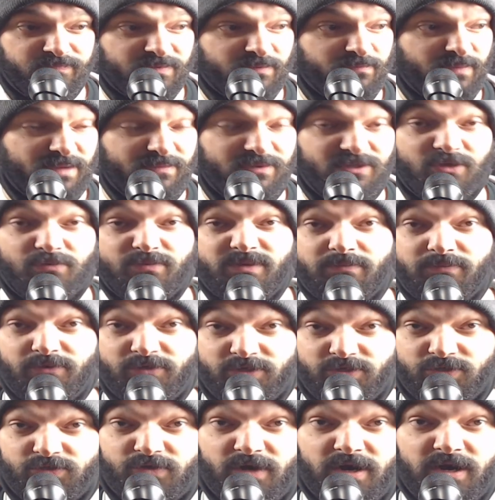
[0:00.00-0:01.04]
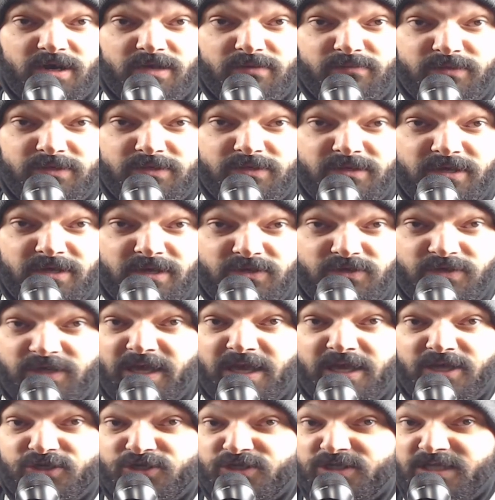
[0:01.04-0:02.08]
Maybe they'll be prescribed, and you
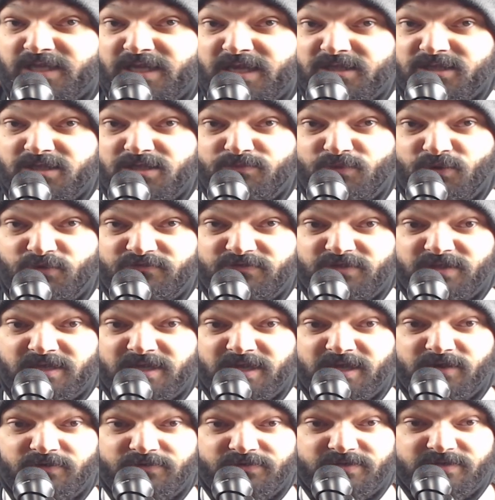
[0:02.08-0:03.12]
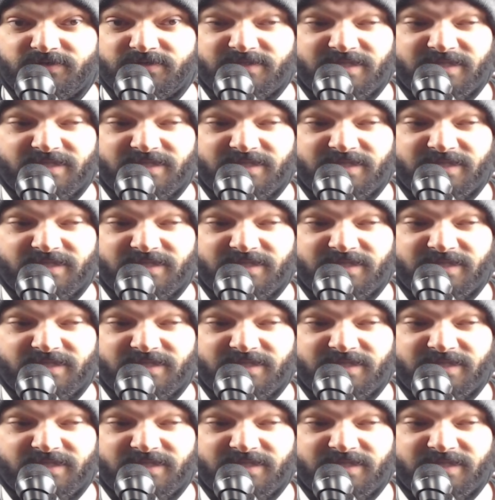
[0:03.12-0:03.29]
can't just get them over the counter.